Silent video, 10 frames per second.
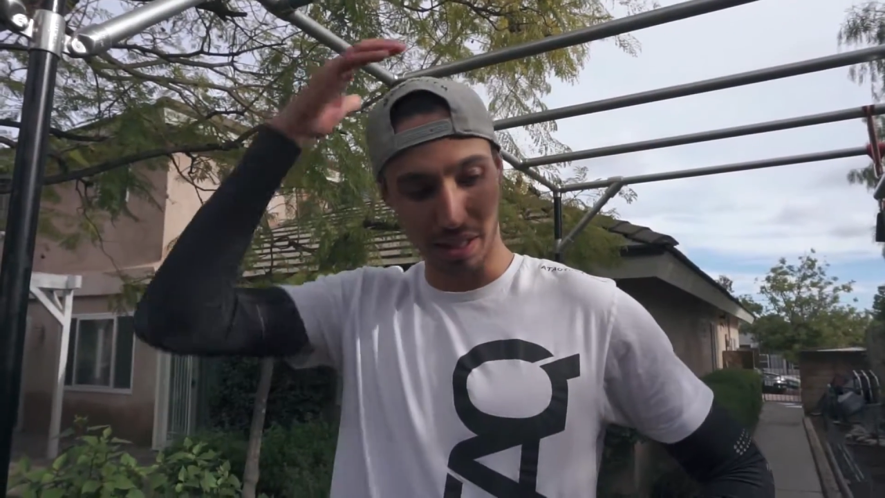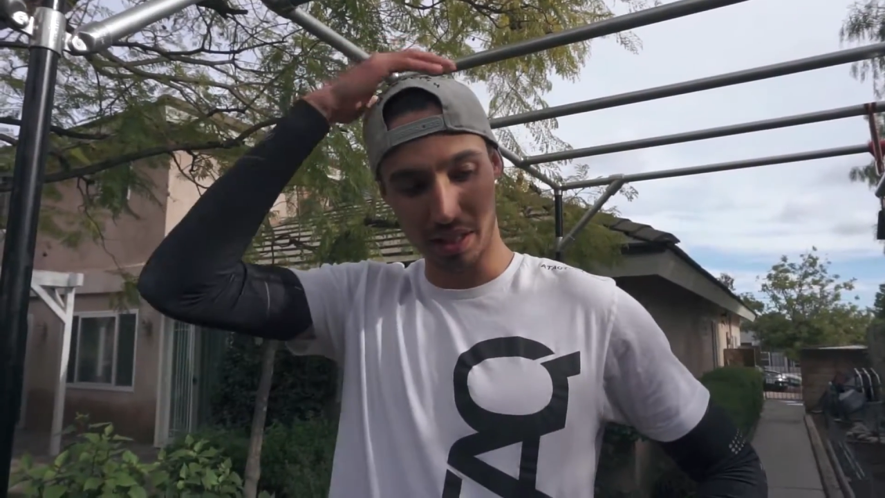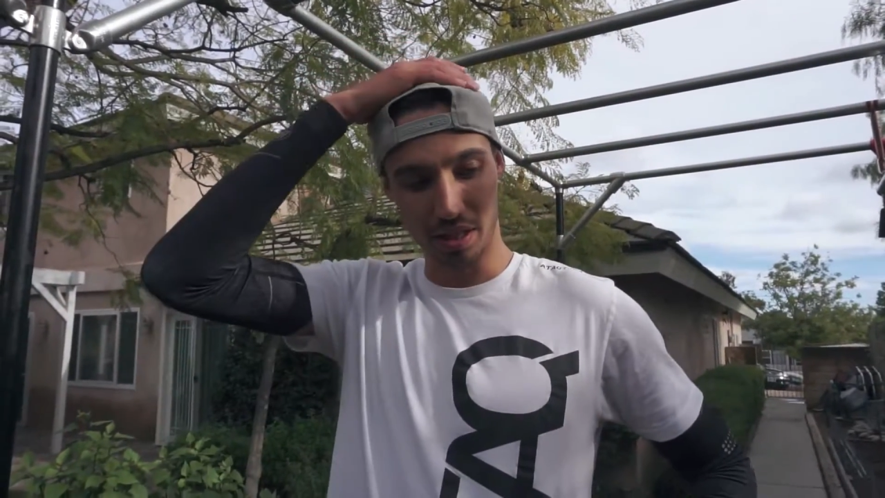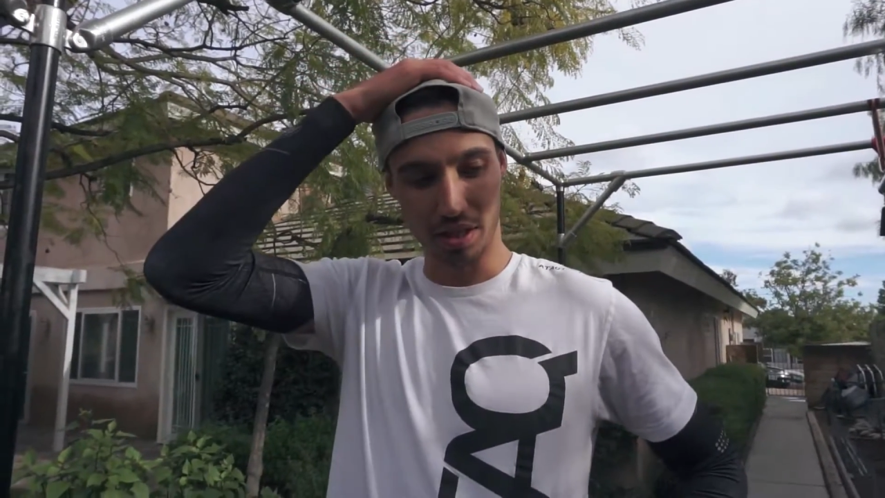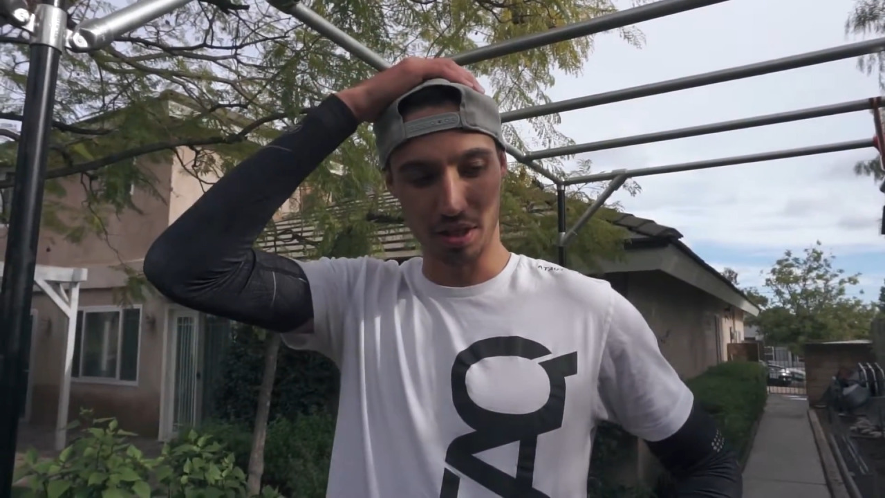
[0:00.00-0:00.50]

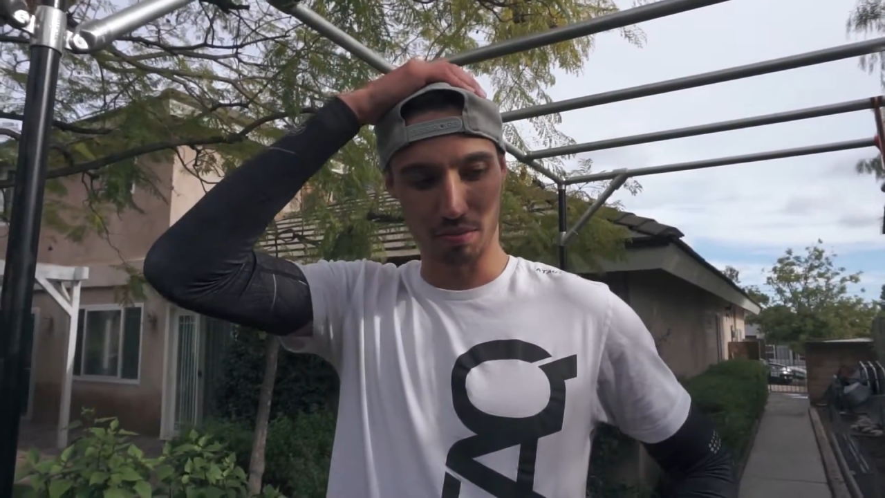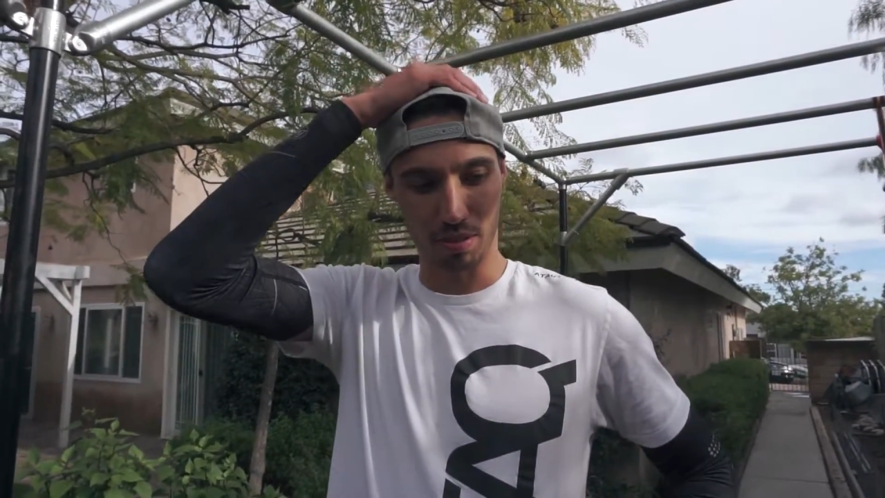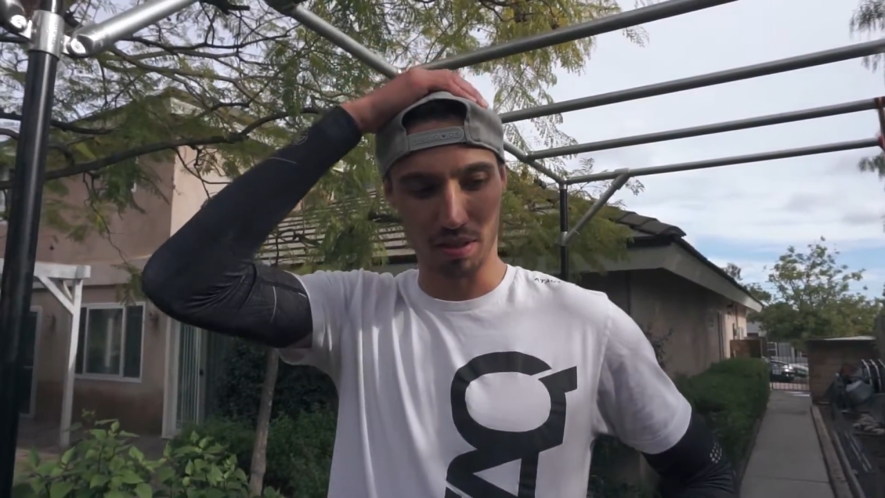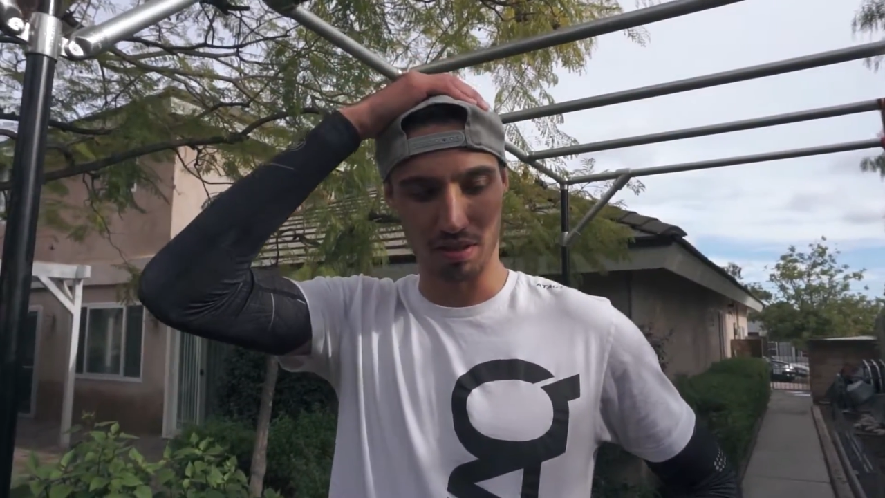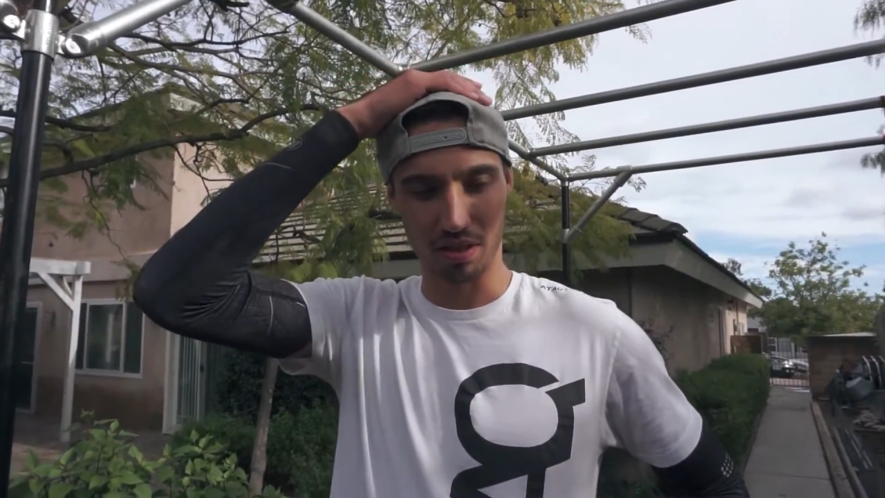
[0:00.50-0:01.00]
conditions,
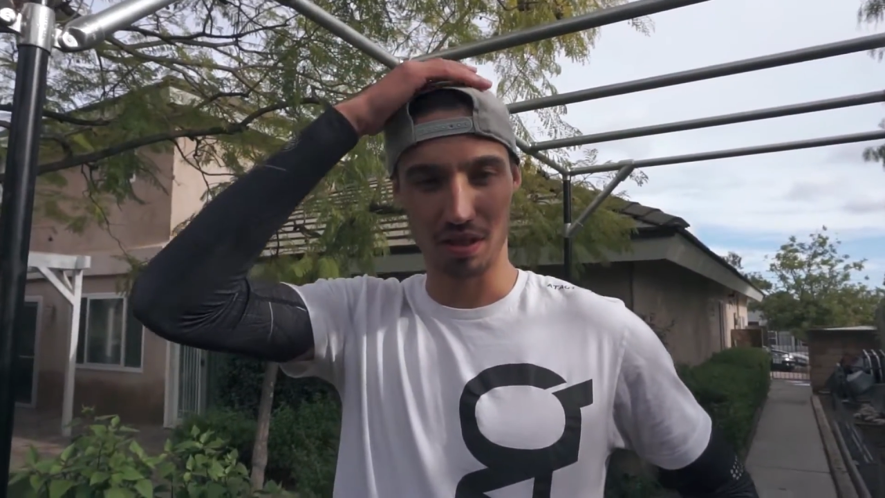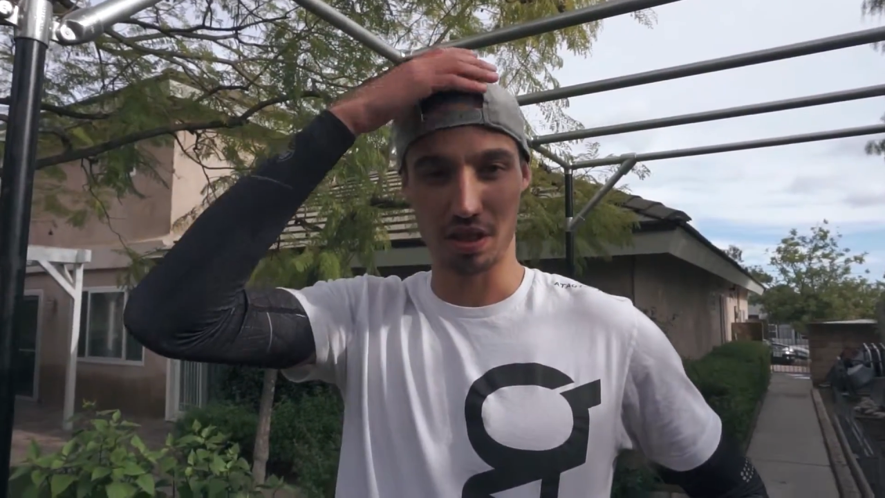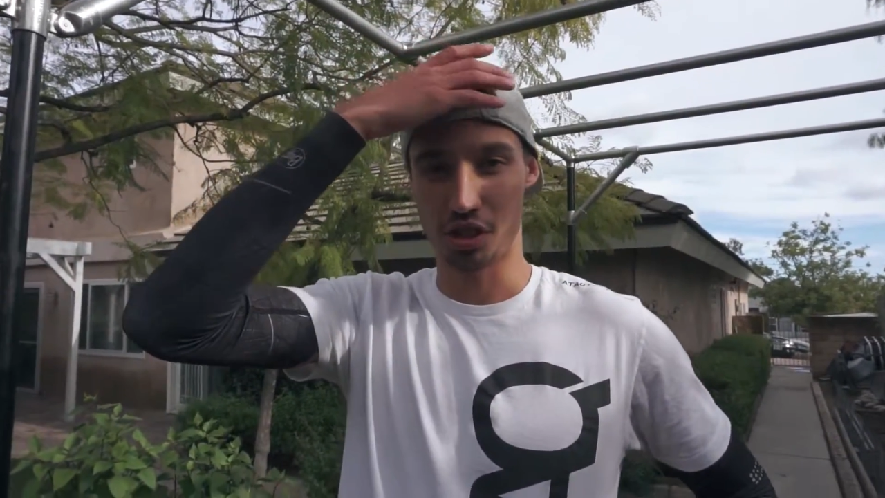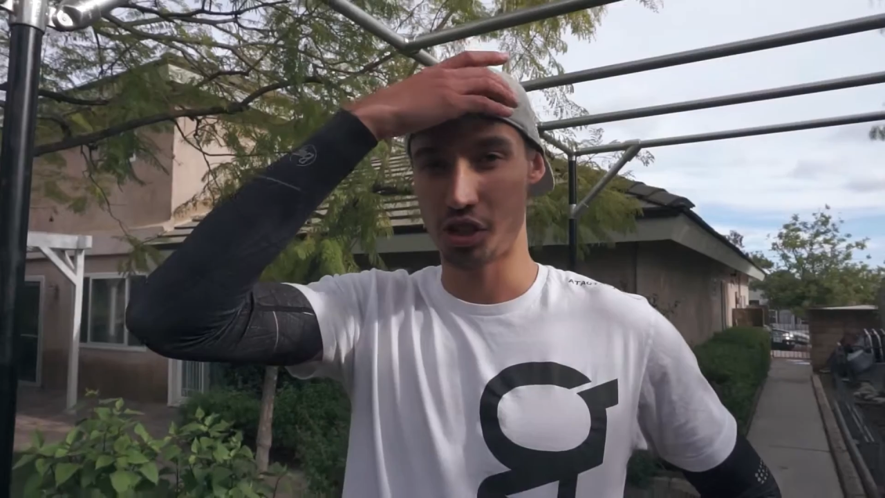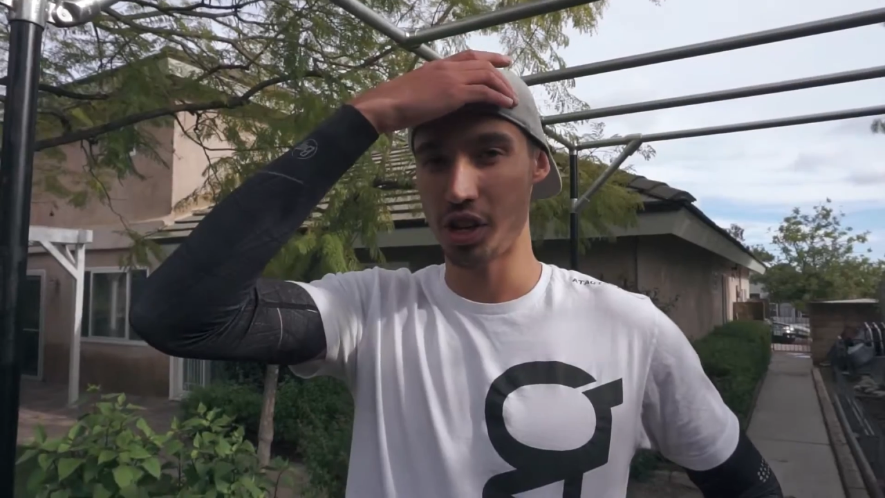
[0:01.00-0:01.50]
but
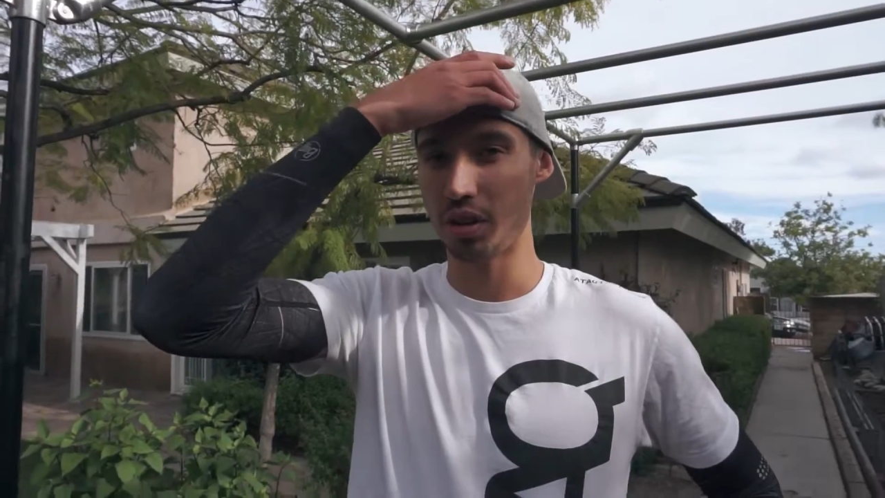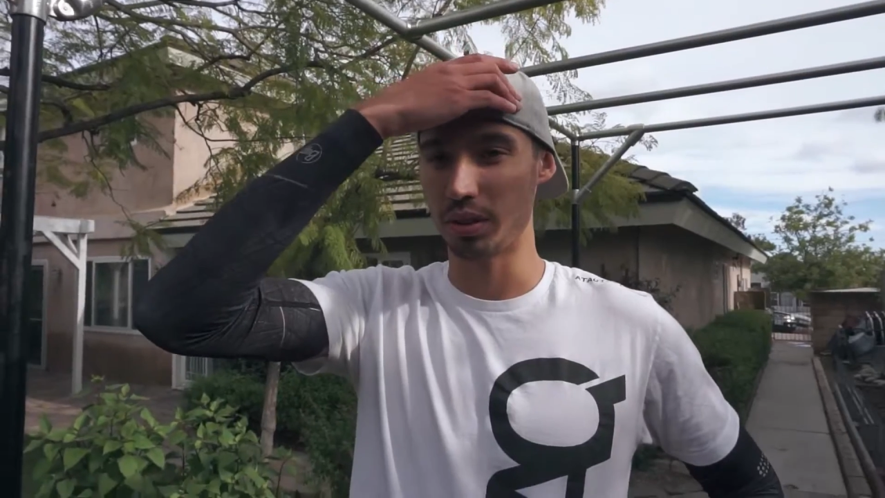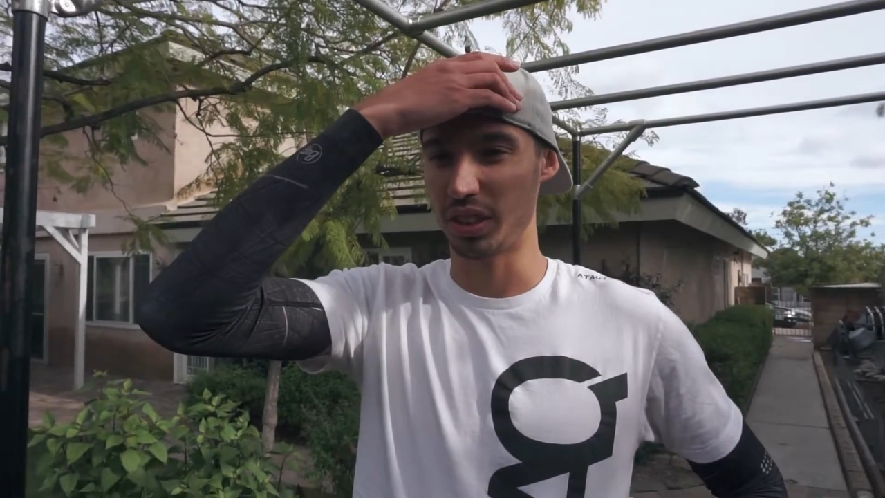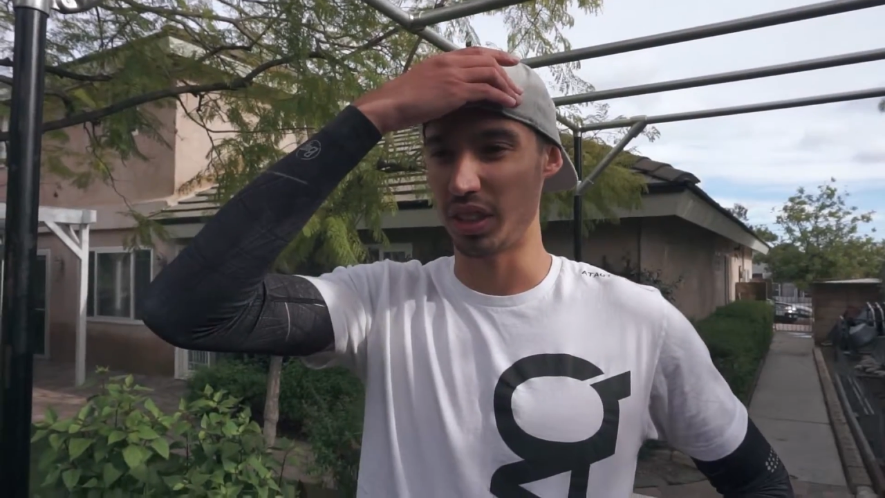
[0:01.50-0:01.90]
to show is